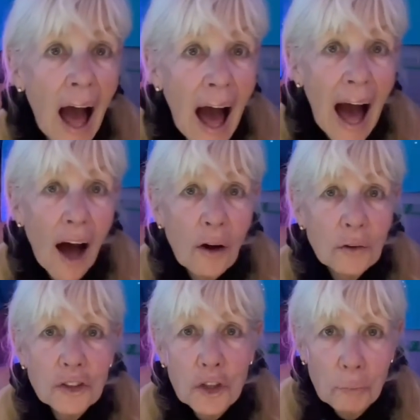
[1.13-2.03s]
How
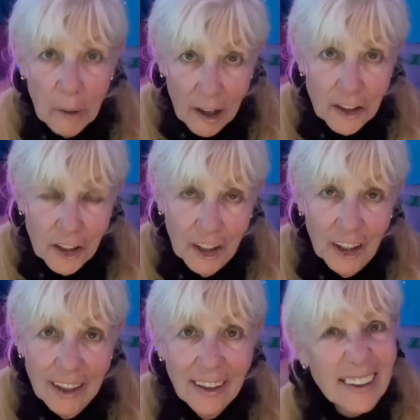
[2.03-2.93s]
to barter.
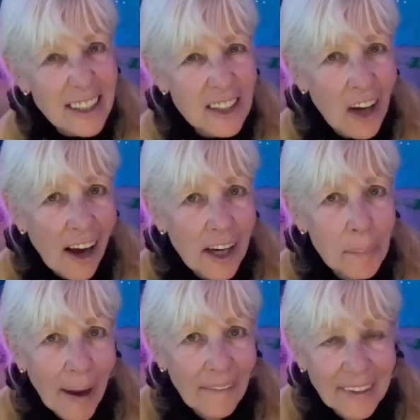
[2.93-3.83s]
Let's talk
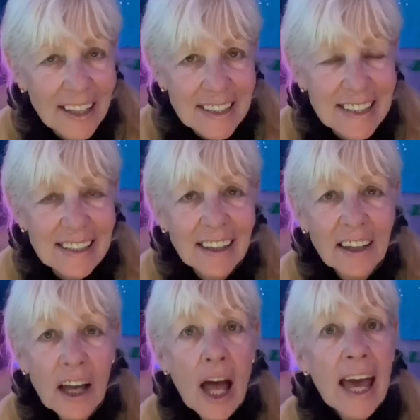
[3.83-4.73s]
about this.
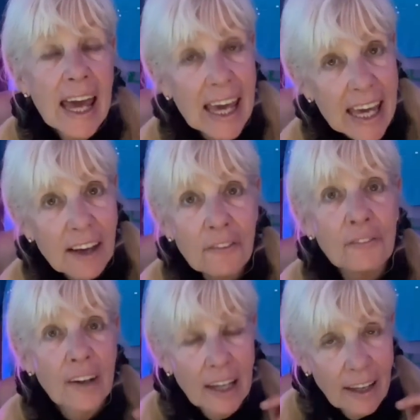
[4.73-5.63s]

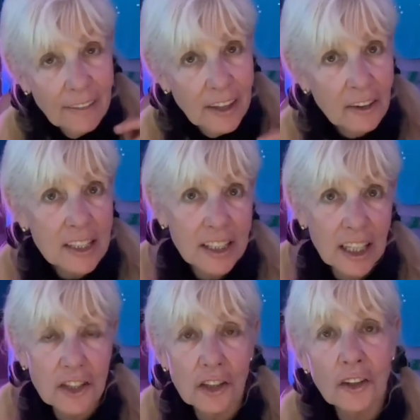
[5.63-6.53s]
If there is
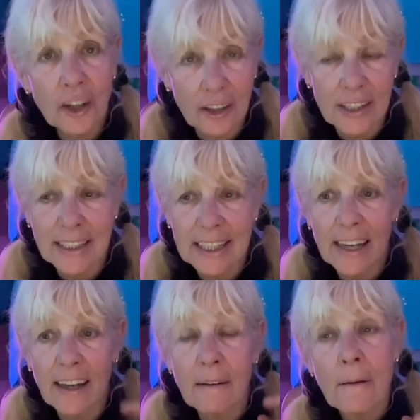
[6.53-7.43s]
digital
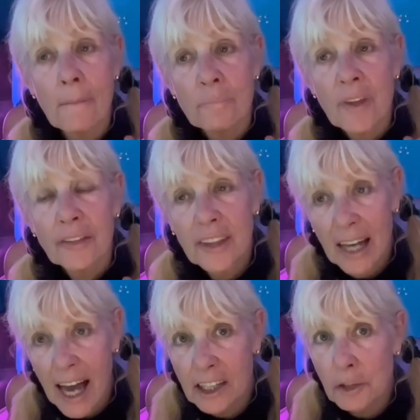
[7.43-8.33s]
currency, the
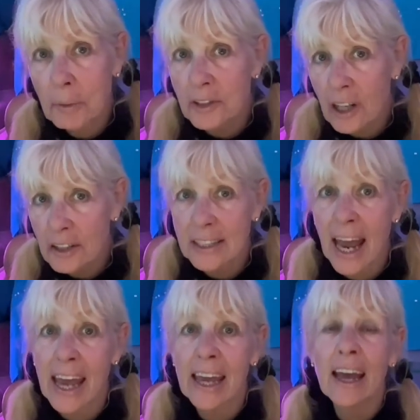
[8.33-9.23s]
experts are
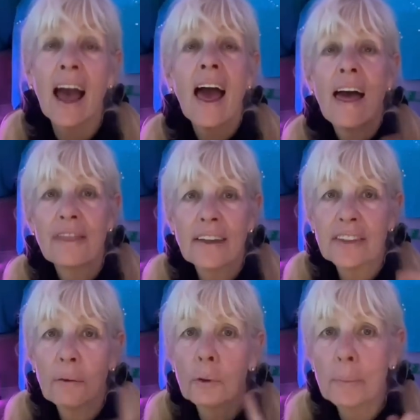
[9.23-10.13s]
saying that
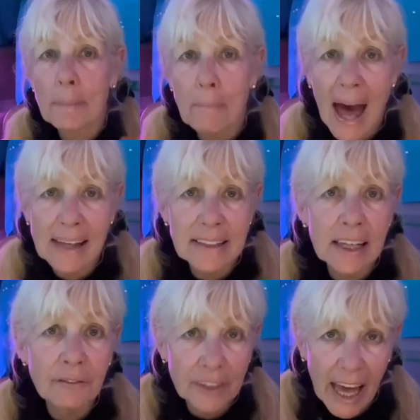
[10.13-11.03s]
there will be
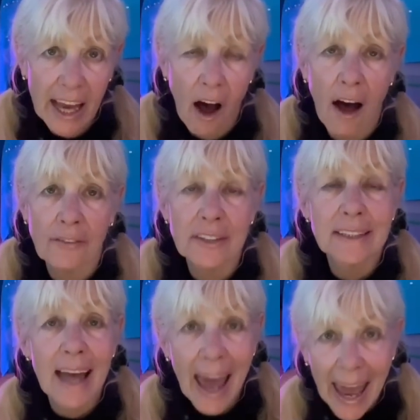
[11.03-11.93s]
massive
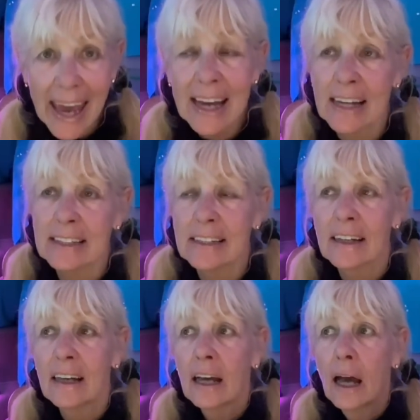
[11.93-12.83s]
layoffs and
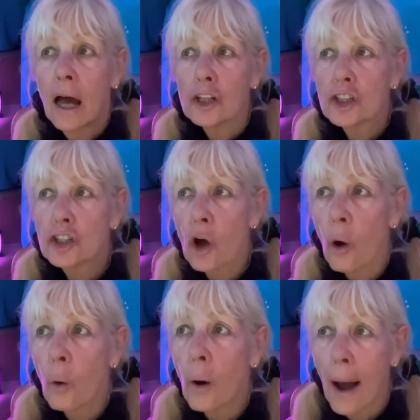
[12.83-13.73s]

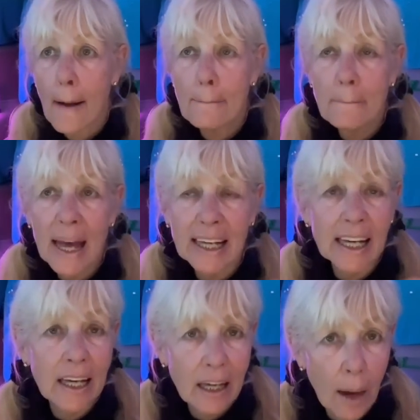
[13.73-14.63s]
so
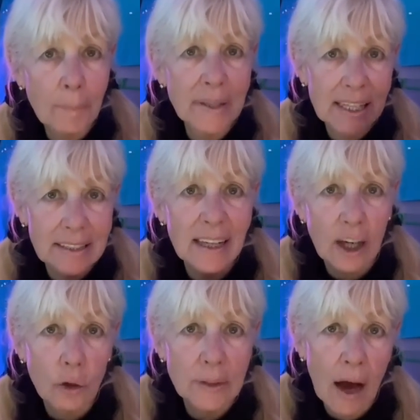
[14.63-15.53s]
many companies that
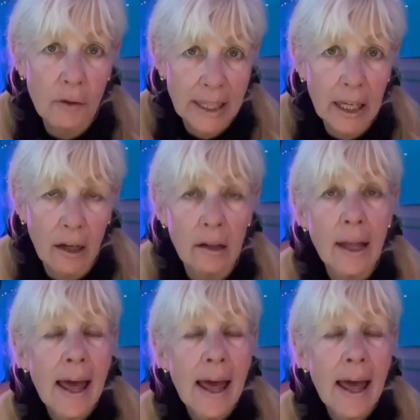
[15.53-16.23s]
go downhill.